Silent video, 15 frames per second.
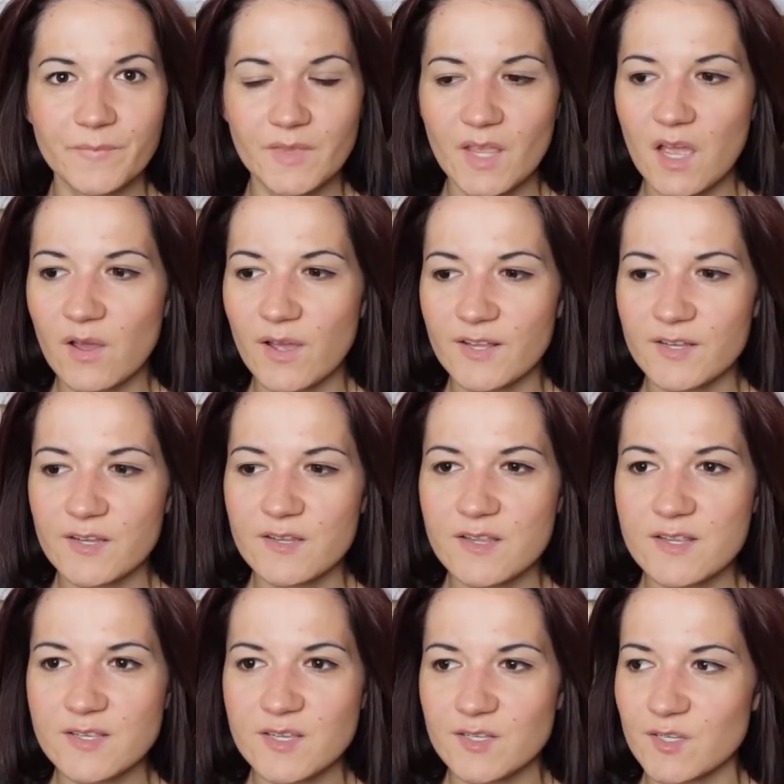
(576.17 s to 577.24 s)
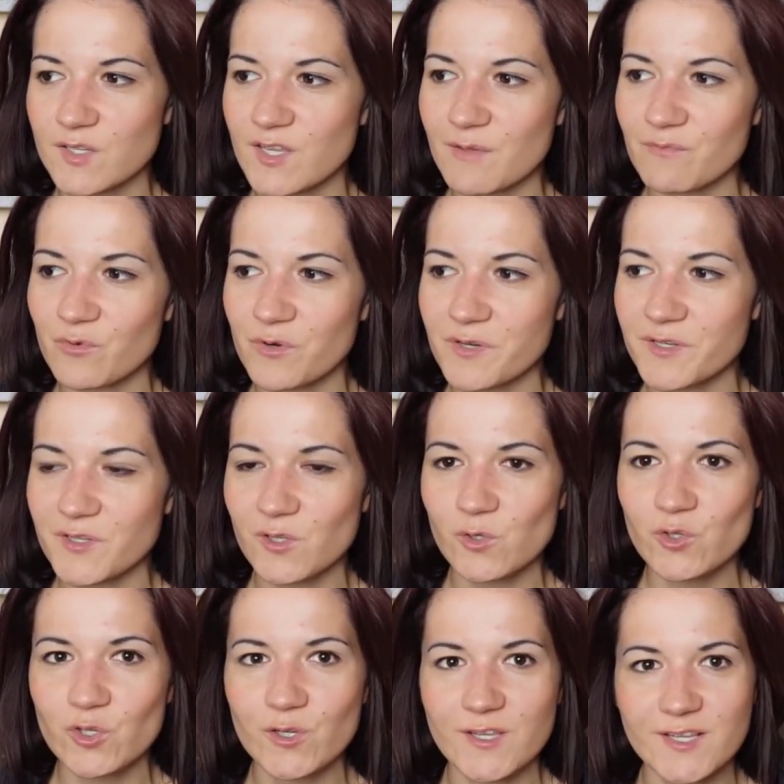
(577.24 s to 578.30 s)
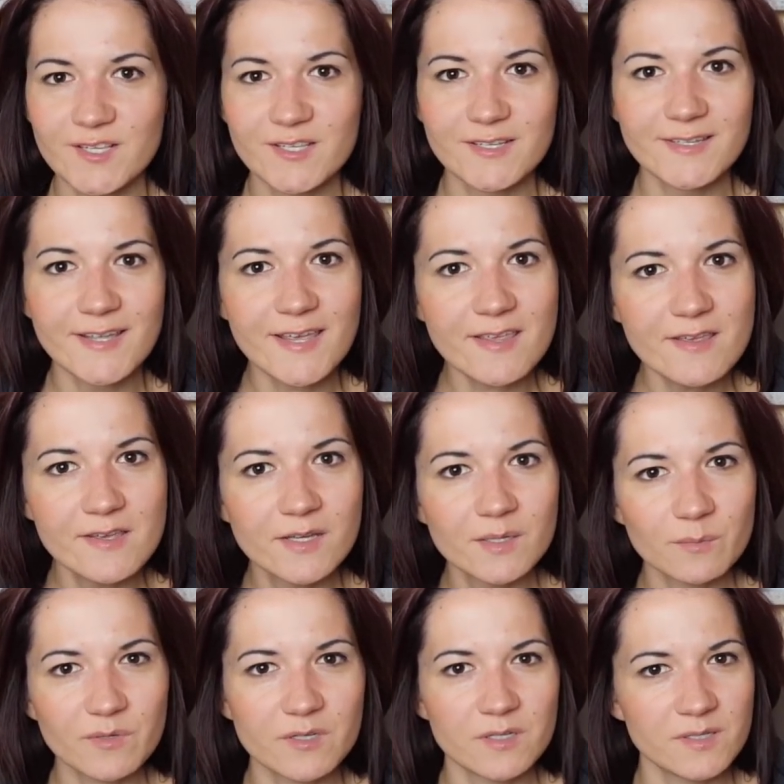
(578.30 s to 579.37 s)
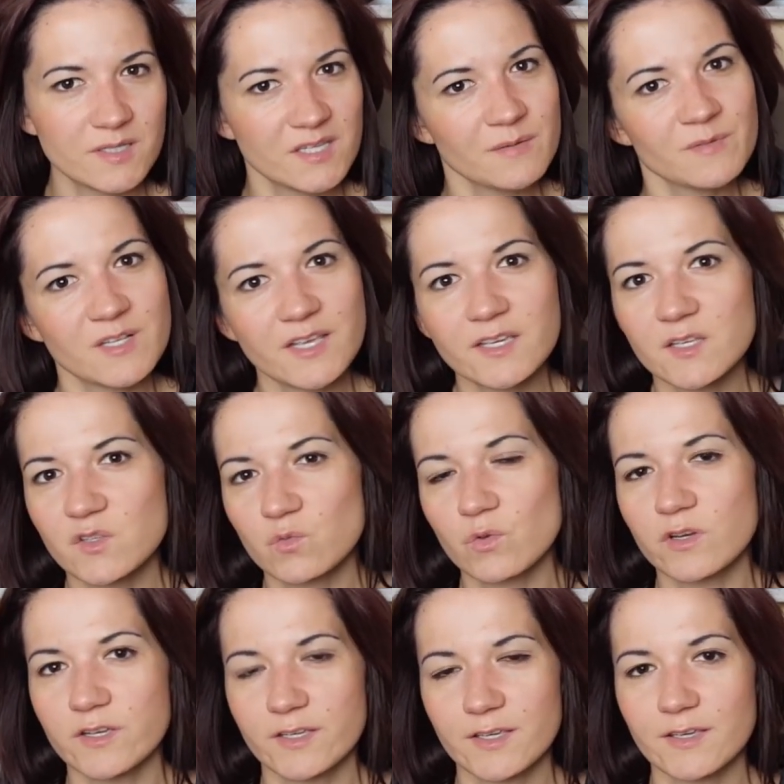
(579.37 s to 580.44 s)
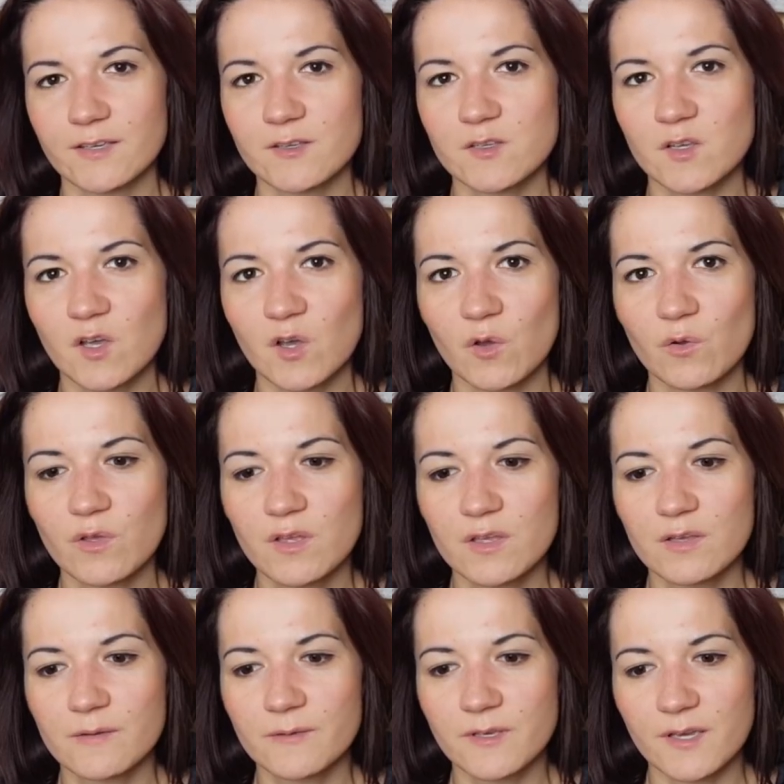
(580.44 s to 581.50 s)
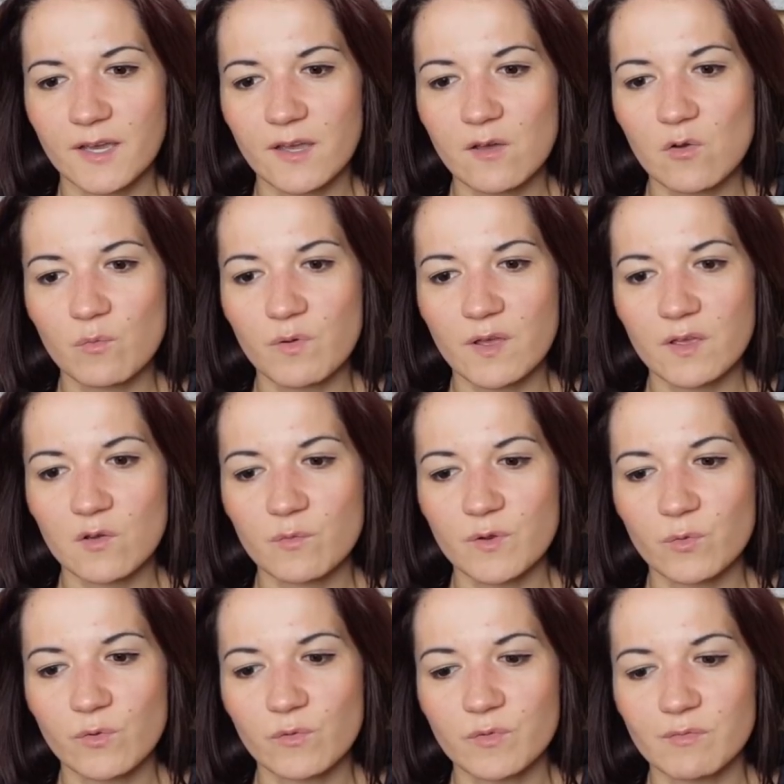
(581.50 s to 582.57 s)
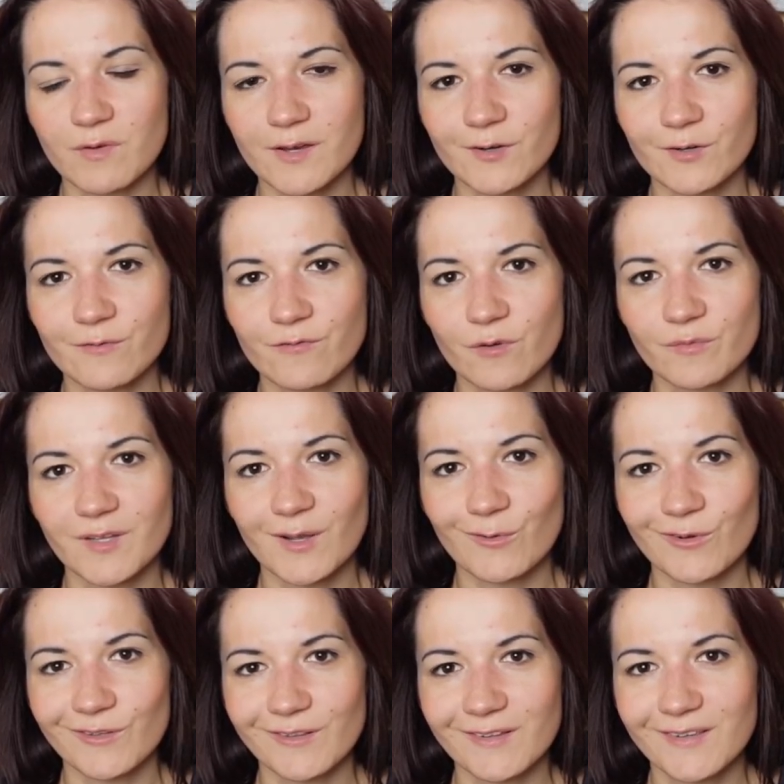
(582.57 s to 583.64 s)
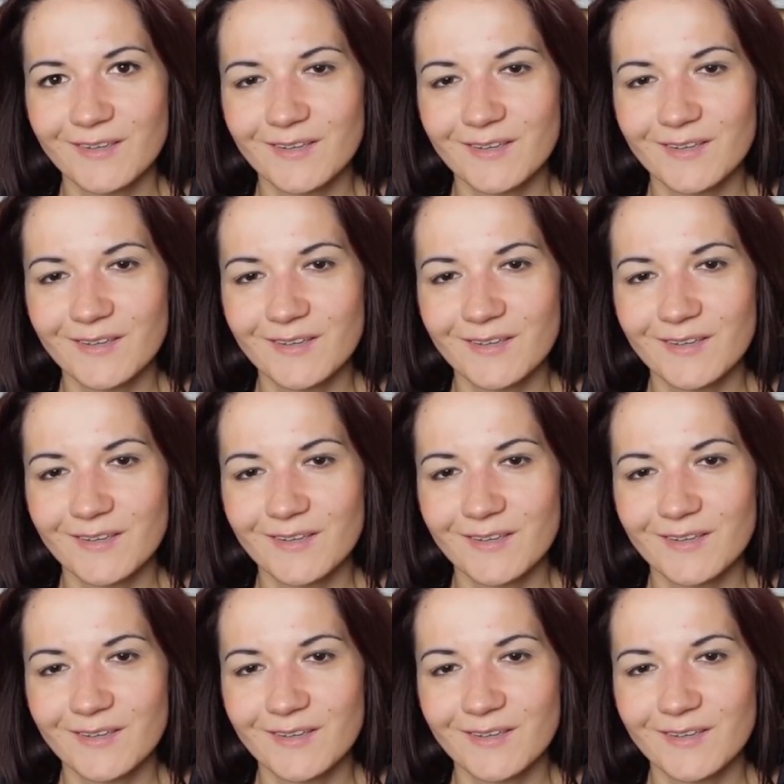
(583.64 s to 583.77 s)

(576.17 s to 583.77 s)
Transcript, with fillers: Now, I did this as a temporary solution yesterday, but it seems like it's working. So, yeah, I hope I hope it will be better from now on.